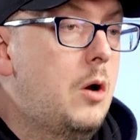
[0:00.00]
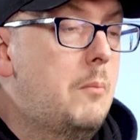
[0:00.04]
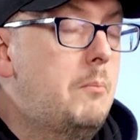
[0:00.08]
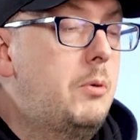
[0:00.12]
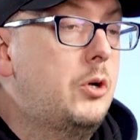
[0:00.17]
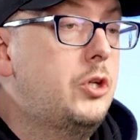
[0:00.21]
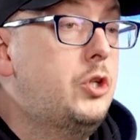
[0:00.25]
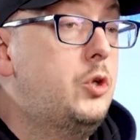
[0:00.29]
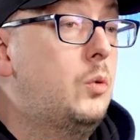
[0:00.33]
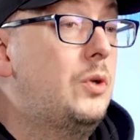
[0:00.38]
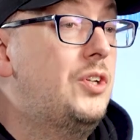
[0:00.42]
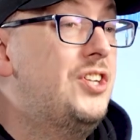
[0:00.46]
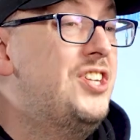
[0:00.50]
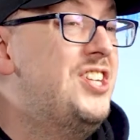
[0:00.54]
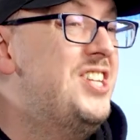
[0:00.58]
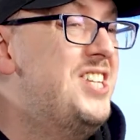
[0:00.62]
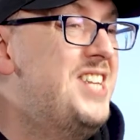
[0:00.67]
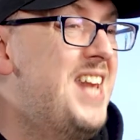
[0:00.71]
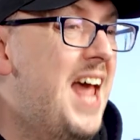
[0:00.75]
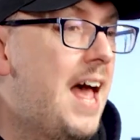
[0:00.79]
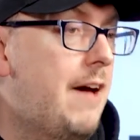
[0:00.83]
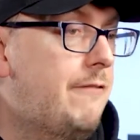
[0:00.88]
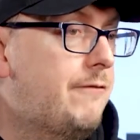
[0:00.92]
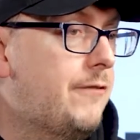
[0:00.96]
But you will
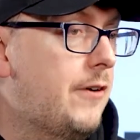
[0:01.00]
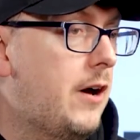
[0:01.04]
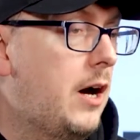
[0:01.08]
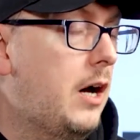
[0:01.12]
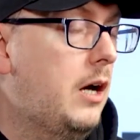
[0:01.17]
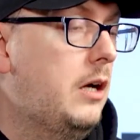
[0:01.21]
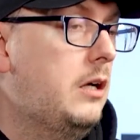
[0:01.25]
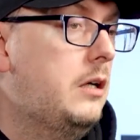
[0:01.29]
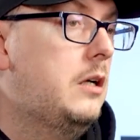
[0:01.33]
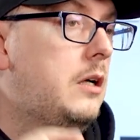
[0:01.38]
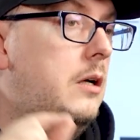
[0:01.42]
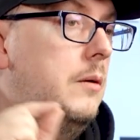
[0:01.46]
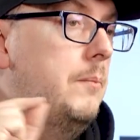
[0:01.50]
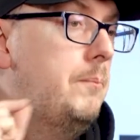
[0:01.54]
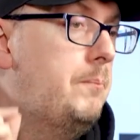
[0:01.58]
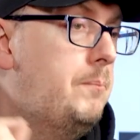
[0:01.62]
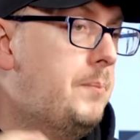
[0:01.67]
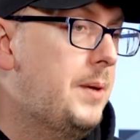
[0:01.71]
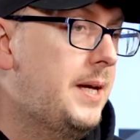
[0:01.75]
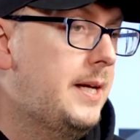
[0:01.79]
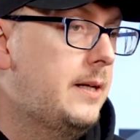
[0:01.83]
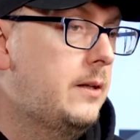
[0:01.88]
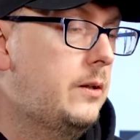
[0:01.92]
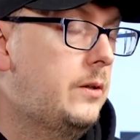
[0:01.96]
never
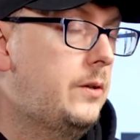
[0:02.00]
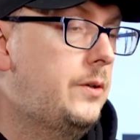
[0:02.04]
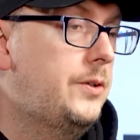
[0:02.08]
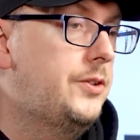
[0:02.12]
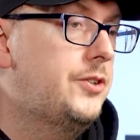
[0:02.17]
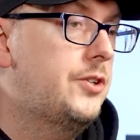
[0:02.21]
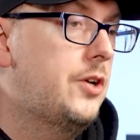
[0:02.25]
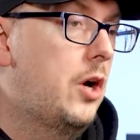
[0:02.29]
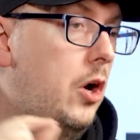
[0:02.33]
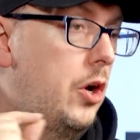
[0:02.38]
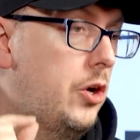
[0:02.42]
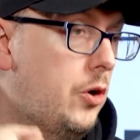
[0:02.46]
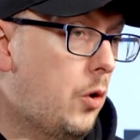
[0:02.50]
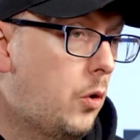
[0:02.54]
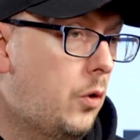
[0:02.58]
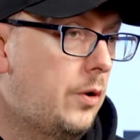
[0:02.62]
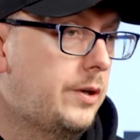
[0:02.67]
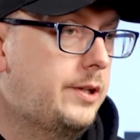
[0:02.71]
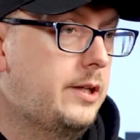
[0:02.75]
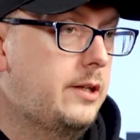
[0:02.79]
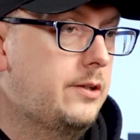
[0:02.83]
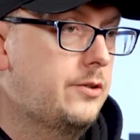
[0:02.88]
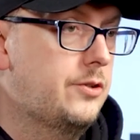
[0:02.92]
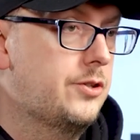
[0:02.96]
build an
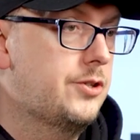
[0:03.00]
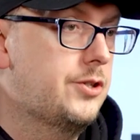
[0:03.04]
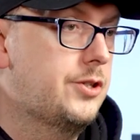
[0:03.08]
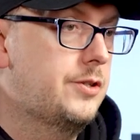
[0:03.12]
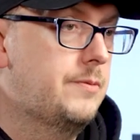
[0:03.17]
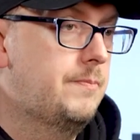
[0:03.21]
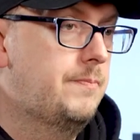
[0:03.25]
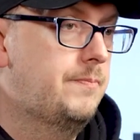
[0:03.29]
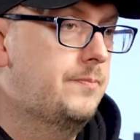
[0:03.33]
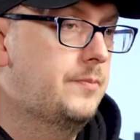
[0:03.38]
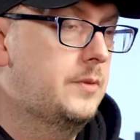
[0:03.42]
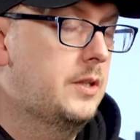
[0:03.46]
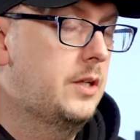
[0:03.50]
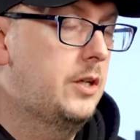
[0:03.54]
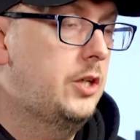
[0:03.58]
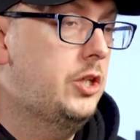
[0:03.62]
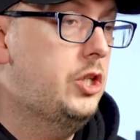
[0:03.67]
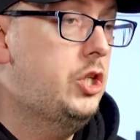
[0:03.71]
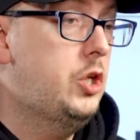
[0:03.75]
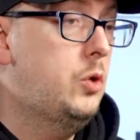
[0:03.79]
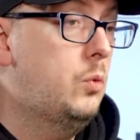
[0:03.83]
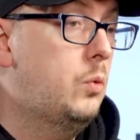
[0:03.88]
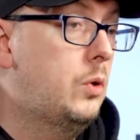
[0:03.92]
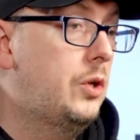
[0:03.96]
audience.
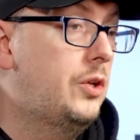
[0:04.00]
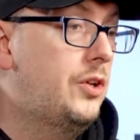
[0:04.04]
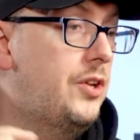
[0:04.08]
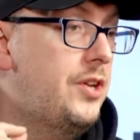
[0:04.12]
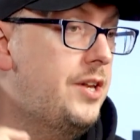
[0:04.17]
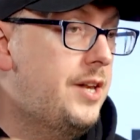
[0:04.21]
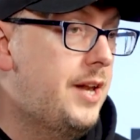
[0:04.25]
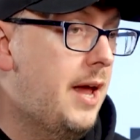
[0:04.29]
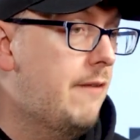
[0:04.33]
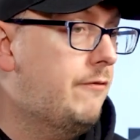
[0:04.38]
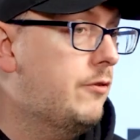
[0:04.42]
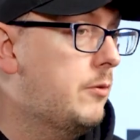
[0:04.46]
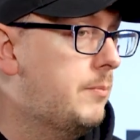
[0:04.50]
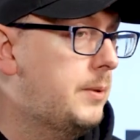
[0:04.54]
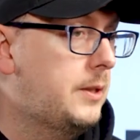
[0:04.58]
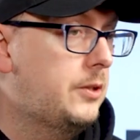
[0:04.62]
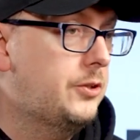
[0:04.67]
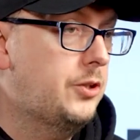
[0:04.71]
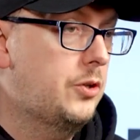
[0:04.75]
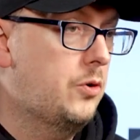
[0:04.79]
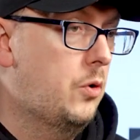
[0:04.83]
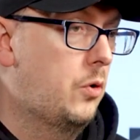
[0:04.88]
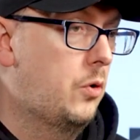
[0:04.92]
You will never build an